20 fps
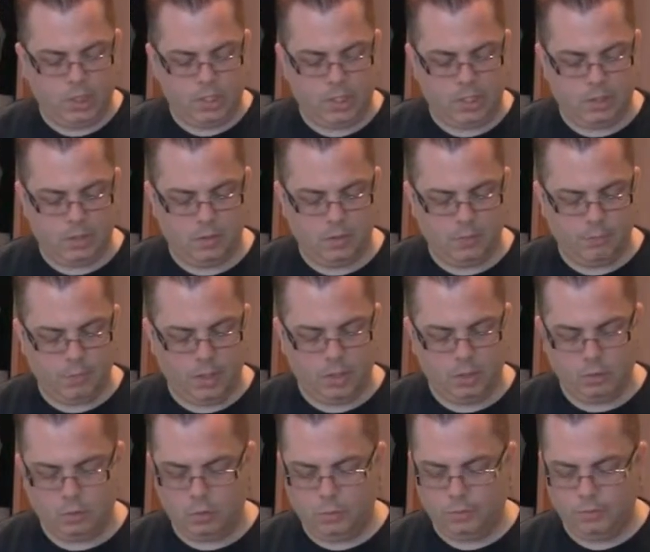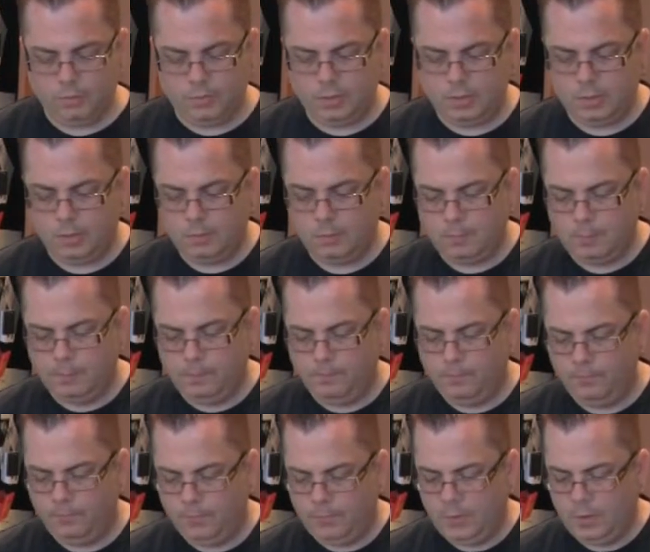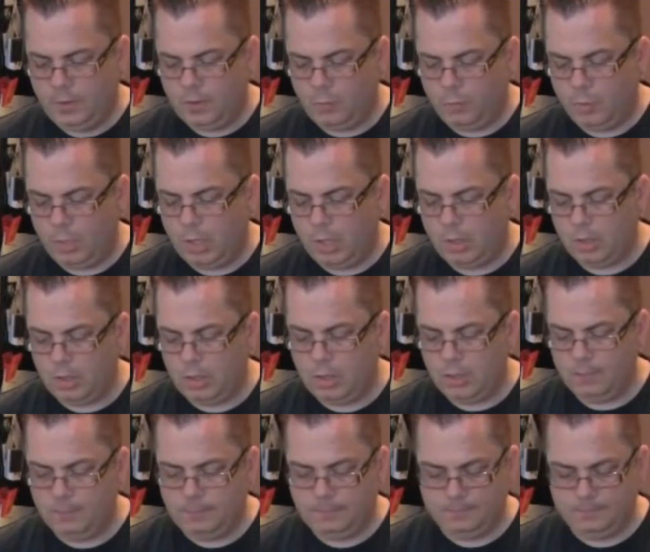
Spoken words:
chicken, the mushrooms, broccoli.